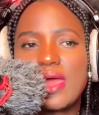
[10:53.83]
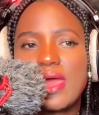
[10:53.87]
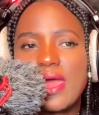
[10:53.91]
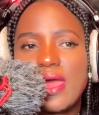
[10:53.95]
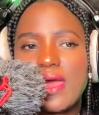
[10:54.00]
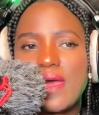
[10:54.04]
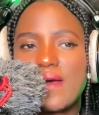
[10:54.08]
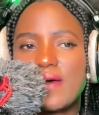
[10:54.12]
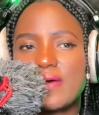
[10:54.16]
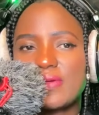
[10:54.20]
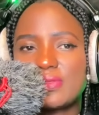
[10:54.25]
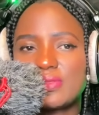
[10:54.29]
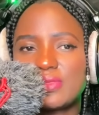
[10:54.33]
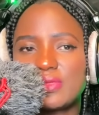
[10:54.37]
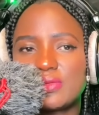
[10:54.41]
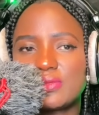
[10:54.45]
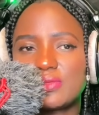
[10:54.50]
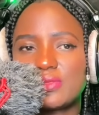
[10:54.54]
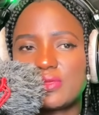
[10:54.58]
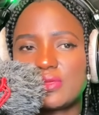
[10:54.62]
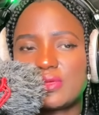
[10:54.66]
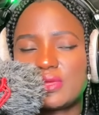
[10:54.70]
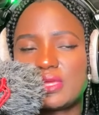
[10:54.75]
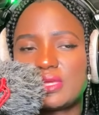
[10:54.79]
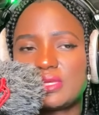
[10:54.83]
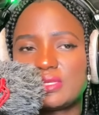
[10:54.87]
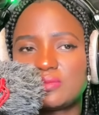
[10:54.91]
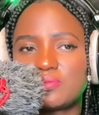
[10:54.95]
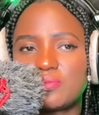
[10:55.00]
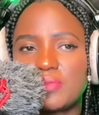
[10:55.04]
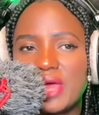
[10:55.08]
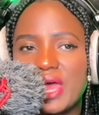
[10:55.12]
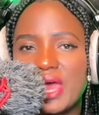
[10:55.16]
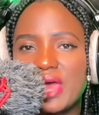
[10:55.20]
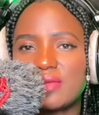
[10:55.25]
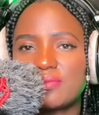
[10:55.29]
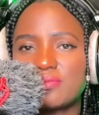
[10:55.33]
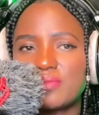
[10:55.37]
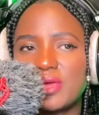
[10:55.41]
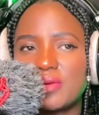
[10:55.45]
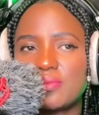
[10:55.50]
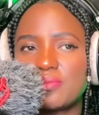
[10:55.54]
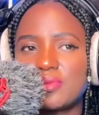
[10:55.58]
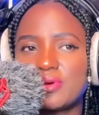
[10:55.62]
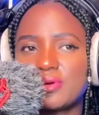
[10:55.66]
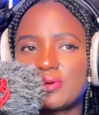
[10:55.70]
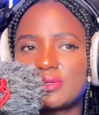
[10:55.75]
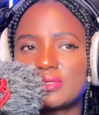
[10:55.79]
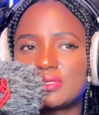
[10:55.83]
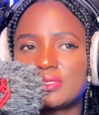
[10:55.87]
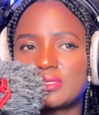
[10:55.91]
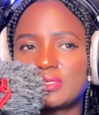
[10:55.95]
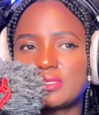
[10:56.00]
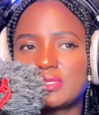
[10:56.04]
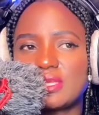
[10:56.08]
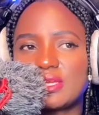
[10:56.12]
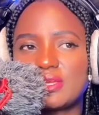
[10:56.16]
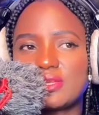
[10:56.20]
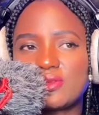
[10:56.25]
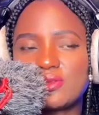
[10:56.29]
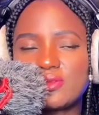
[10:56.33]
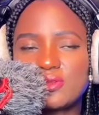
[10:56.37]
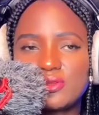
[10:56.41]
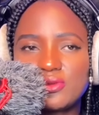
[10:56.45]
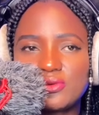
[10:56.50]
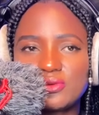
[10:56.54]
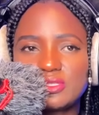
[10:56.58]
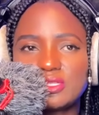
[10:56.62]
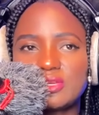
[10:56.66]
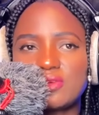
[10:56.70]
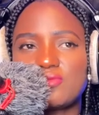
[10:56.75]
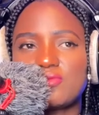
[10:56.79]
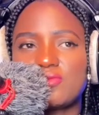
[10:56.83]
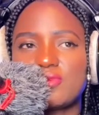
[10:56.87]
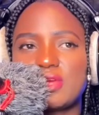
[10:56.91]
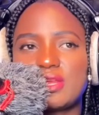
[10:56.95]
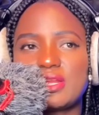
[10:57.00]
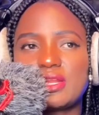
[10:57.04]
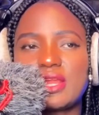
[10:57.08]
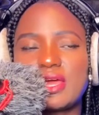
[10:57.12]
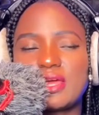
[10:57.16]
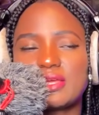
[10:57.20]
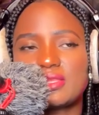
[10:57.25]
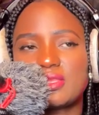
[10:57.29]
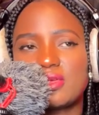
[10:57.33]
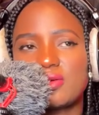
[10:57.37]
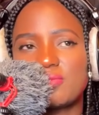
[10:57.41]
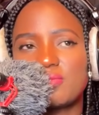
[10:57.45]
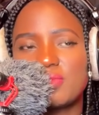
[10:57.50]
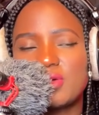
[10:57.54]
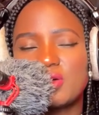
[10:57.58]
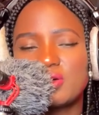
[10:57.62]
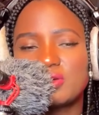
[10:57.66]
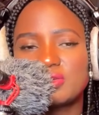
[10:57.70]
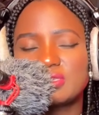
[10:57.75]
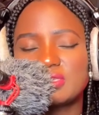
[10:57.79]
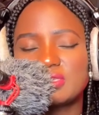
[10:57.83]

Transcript: and his band members, they look different. Like the male